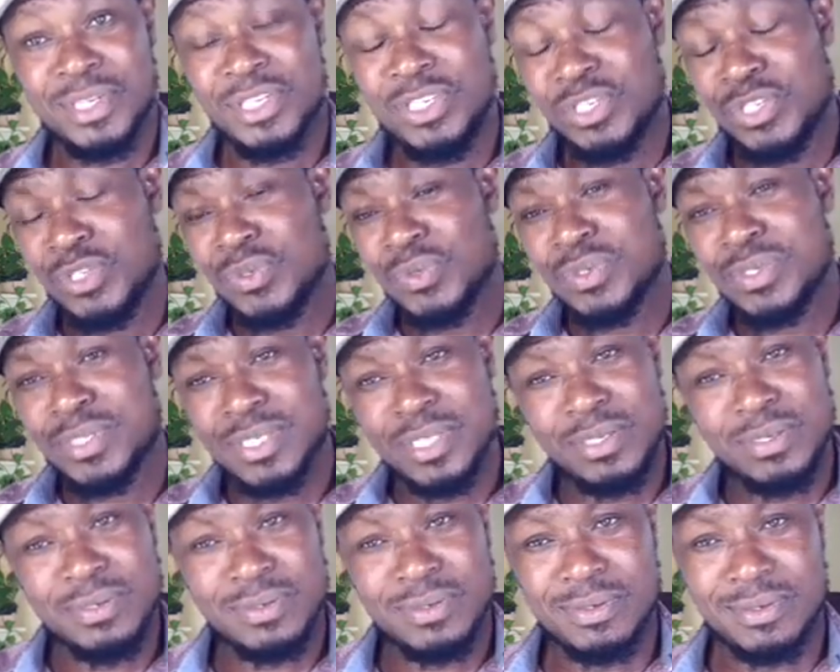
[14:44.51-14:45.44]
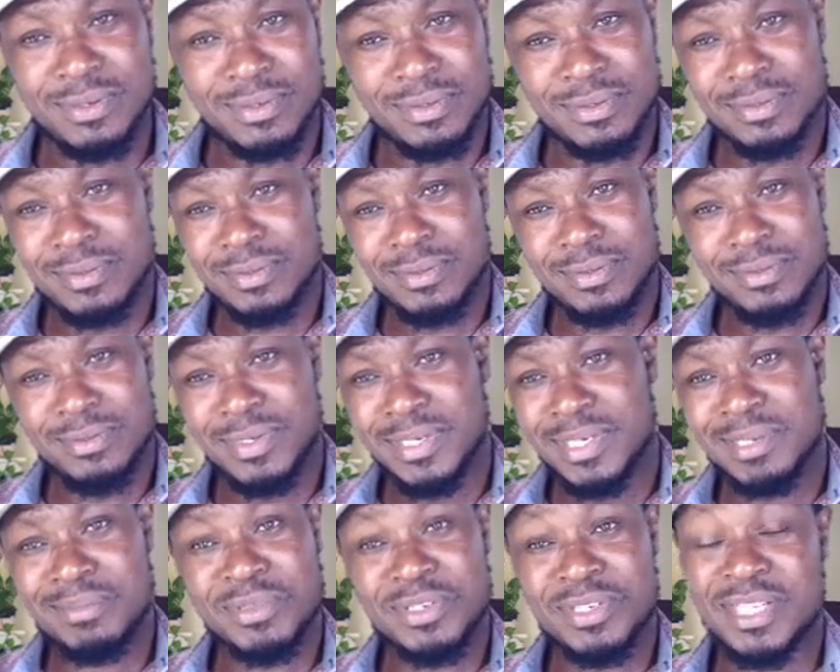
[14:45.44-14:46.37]
Do you see what
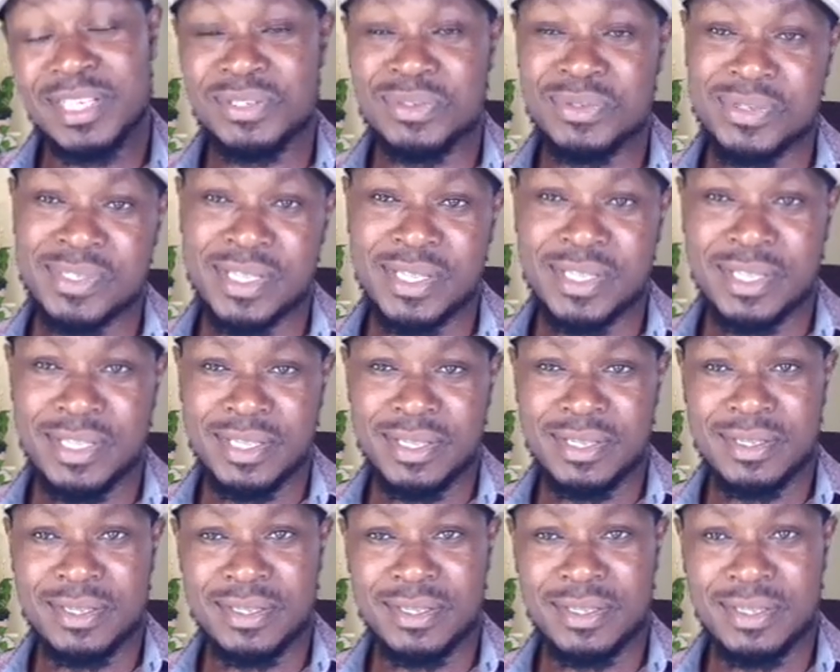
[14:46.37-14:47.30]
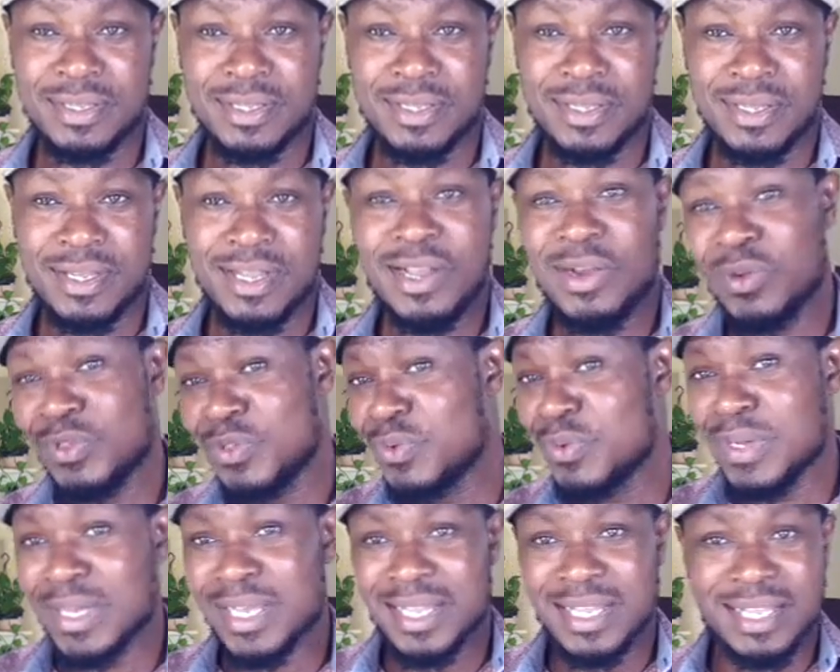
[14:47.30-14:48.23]
I'm trying to say here? How
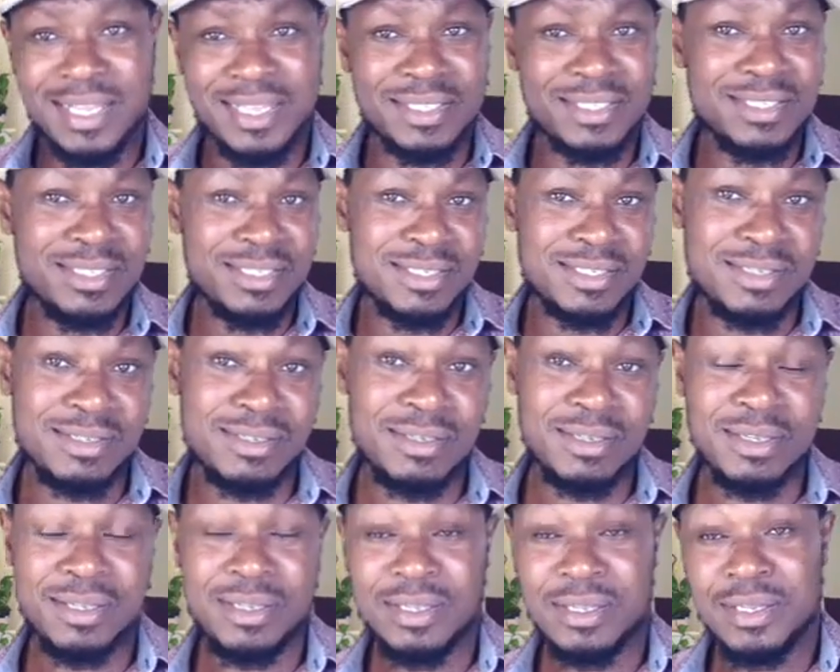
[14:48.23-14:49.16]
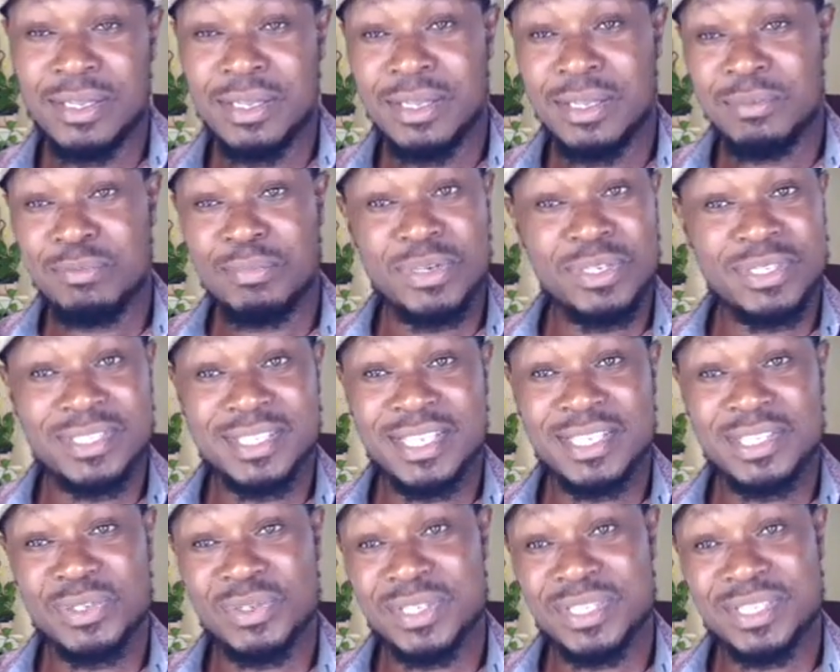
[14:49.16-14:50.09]
you girls
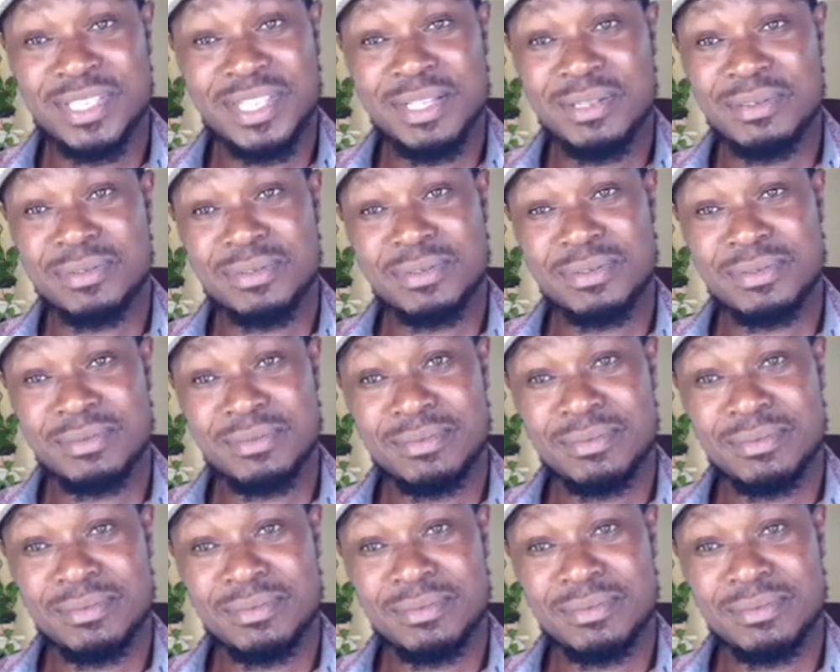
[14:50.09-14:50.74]
present yourselves.